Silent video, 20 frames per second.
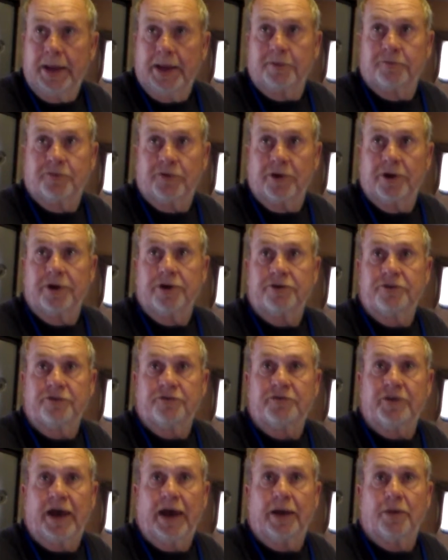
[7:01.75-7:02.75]
And for us to
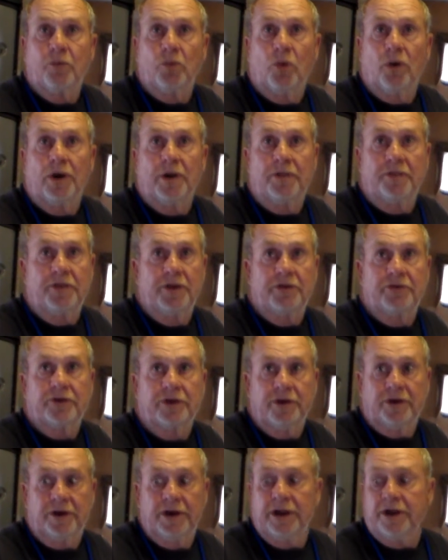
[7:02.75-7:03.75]
find one in this
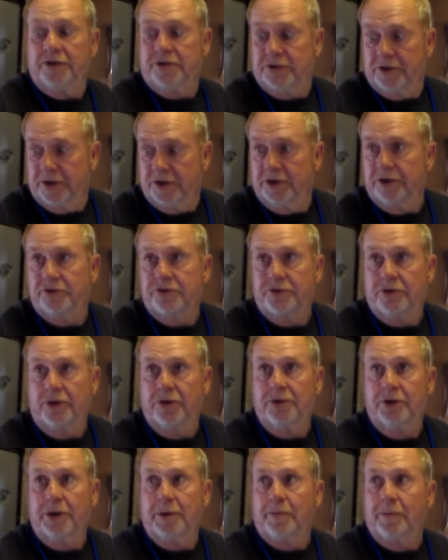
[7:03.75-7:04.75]
condition is
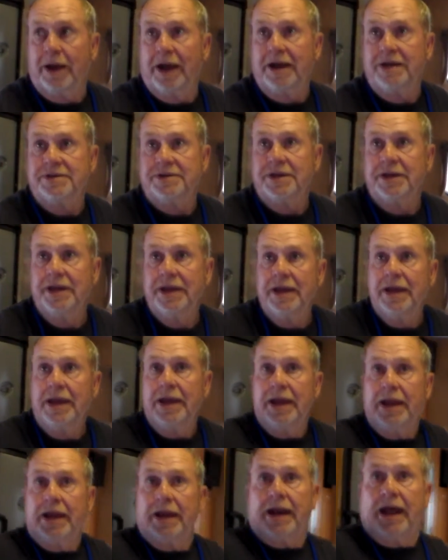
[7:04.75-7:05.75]
truly amazing.
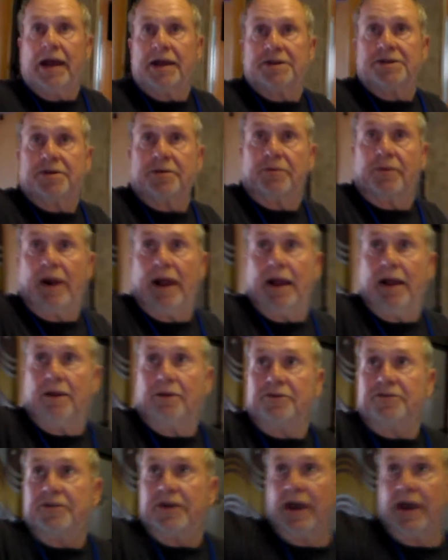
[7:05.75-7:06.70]
It has surround